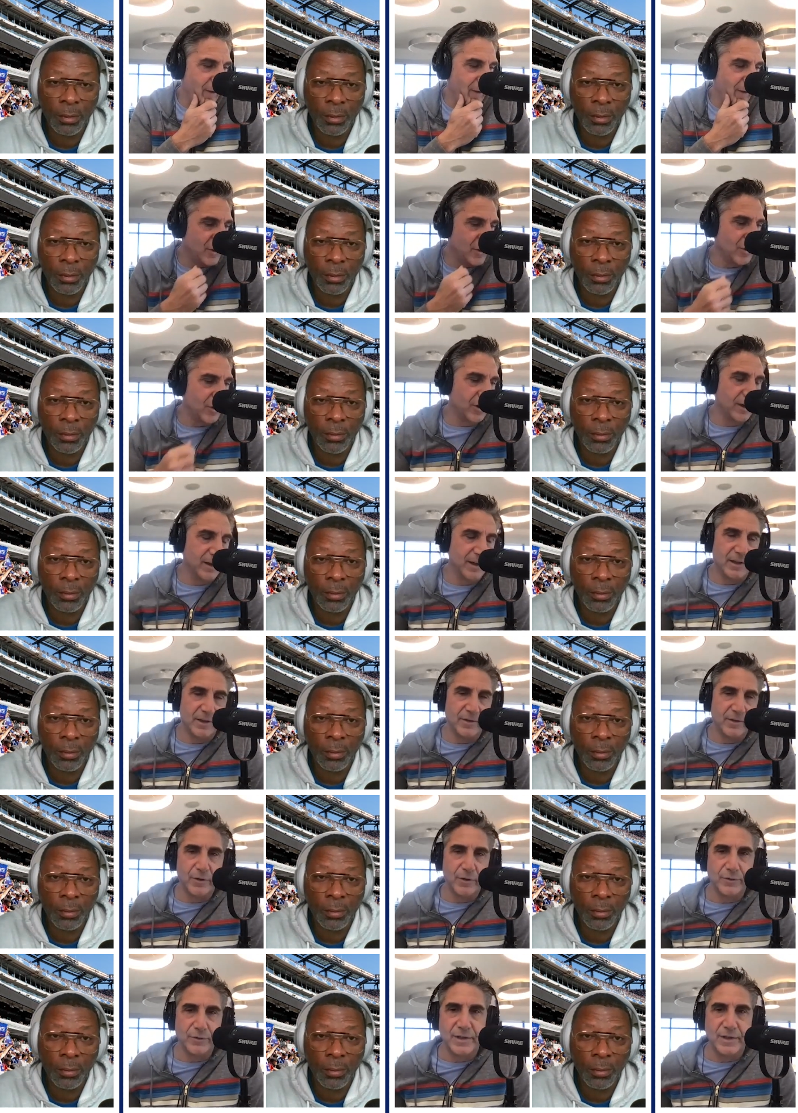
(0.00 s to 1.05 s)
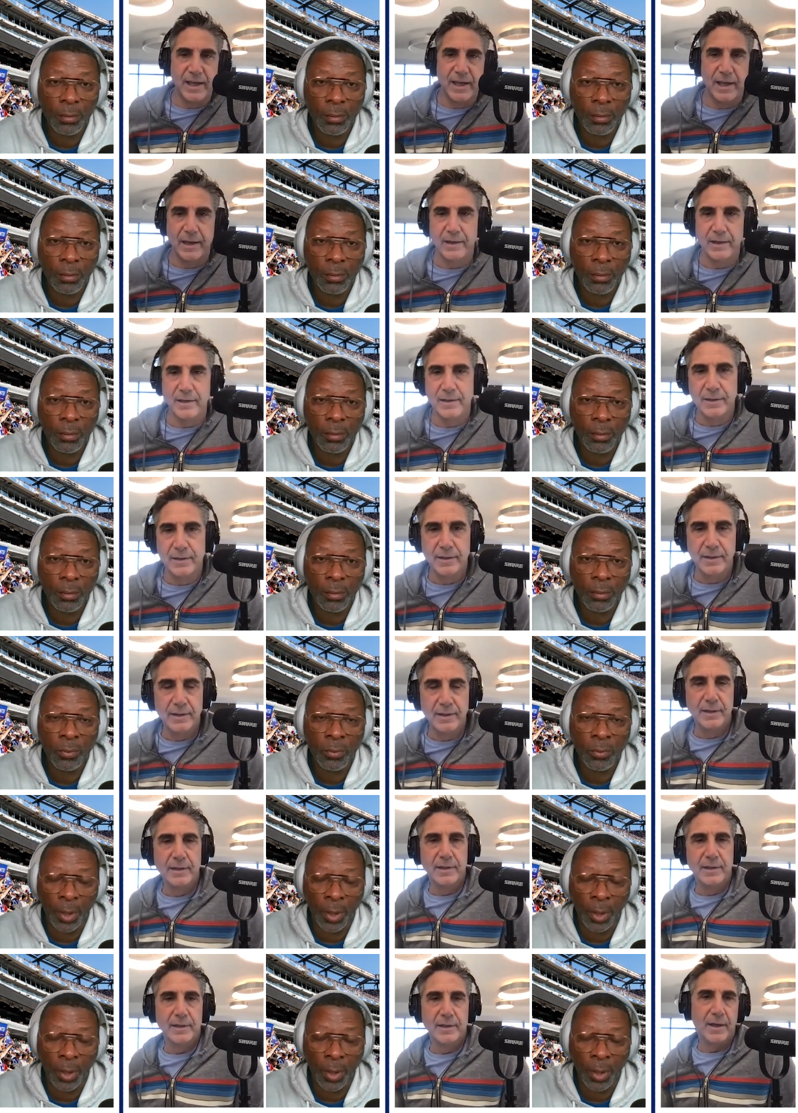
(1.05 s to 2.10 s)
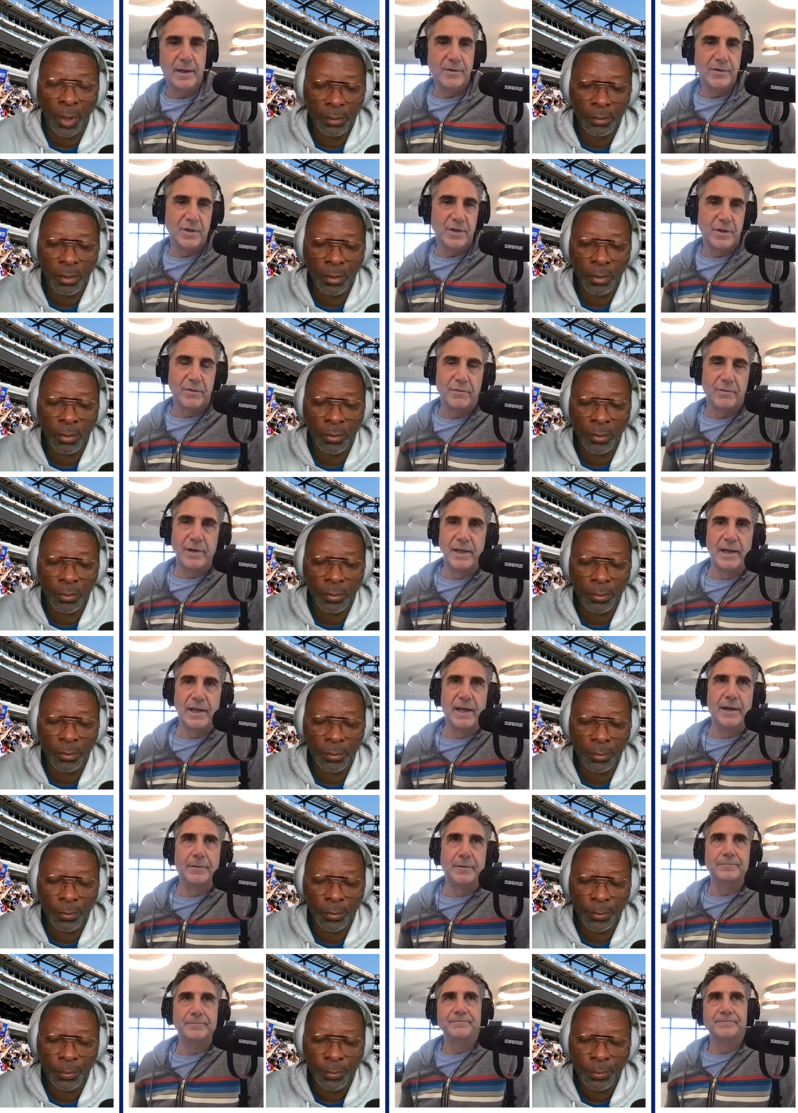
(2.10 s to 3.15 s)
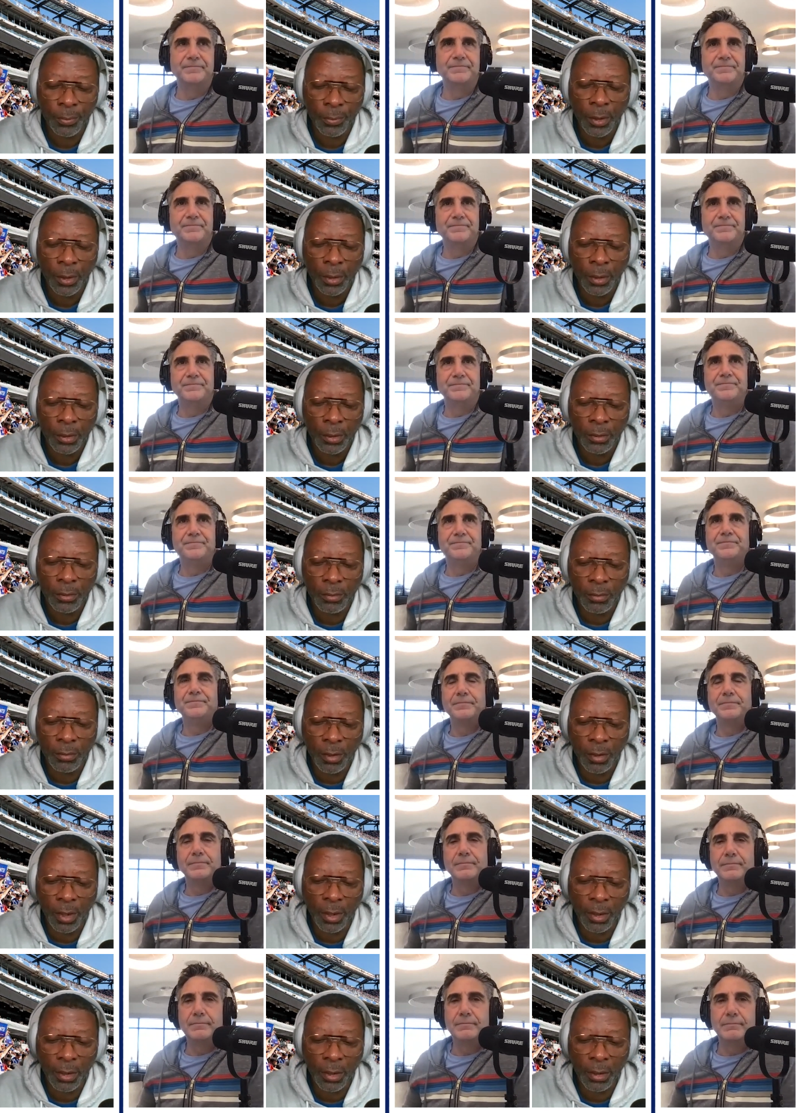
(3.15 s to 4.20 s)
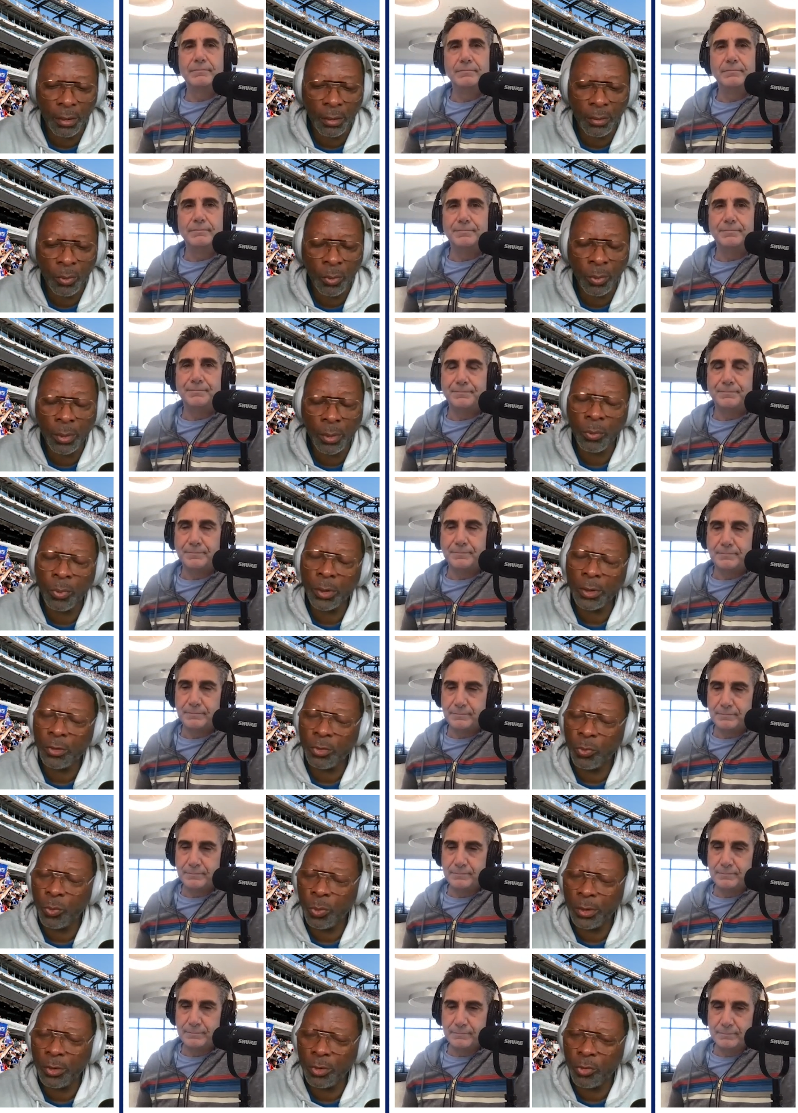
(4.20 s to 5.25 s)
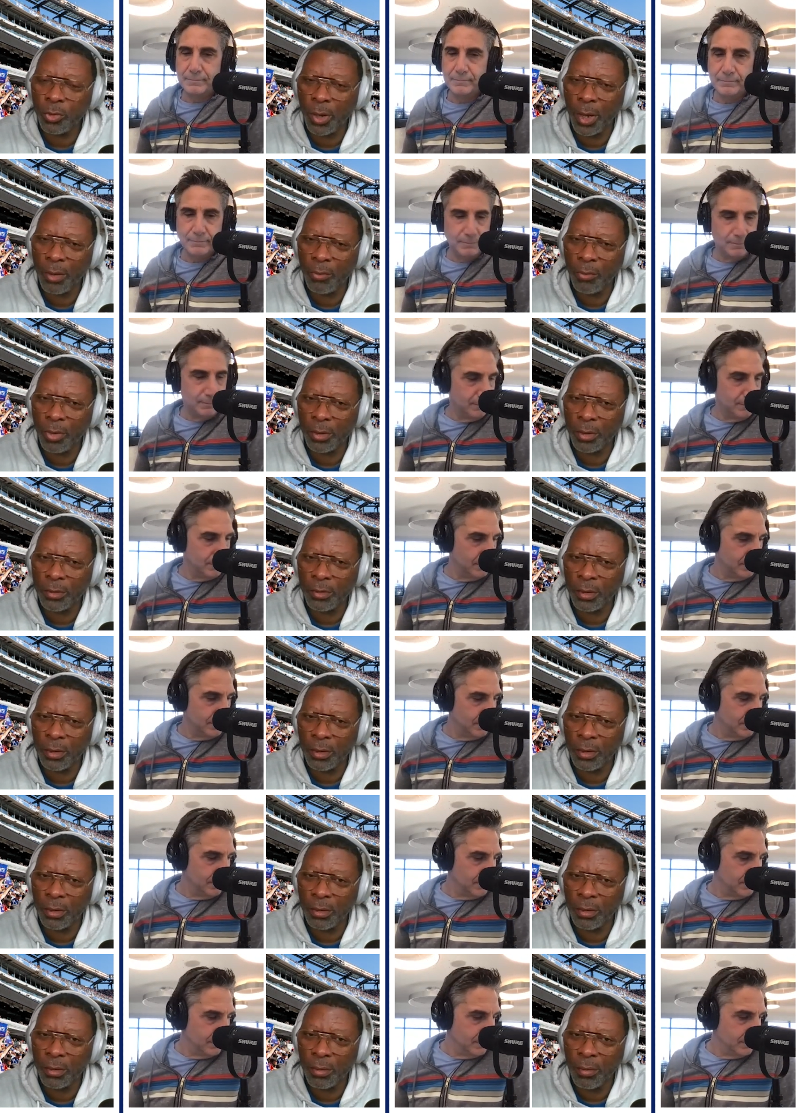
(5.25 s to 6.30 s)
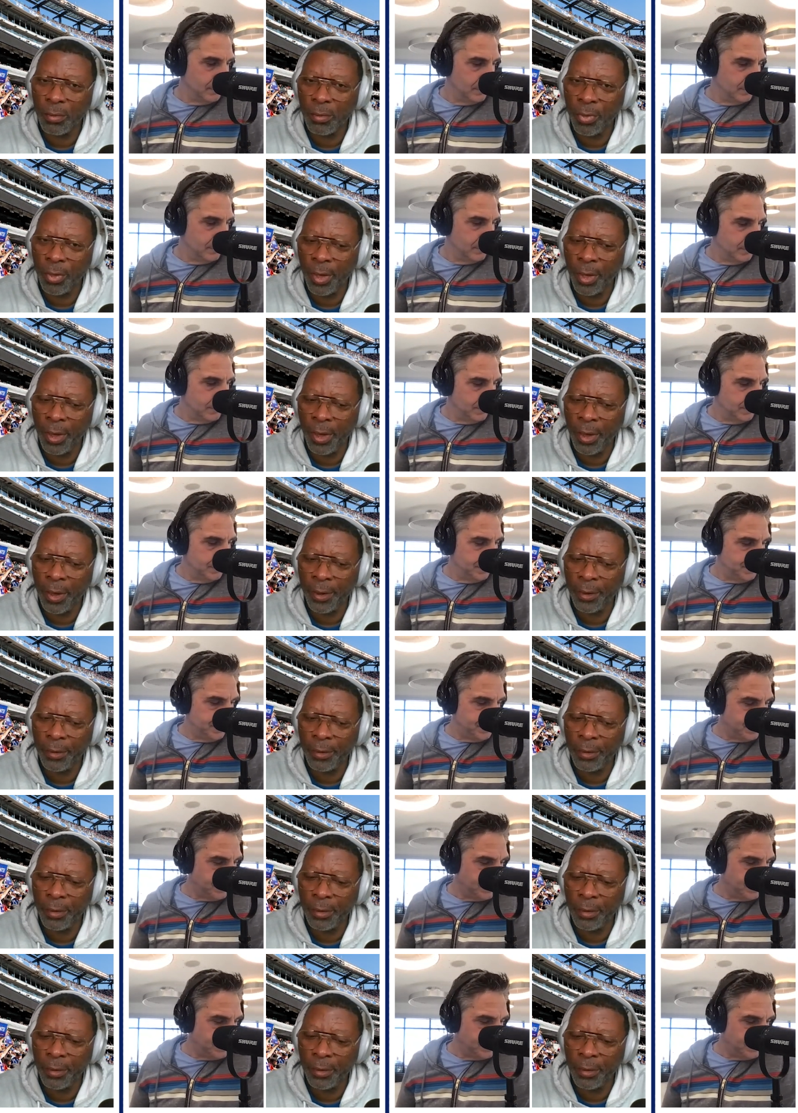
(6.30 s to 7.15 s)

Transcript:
Speaker 1: they started at their own 10.
Speaker 2: Right. so three and out. Second which which drive was it that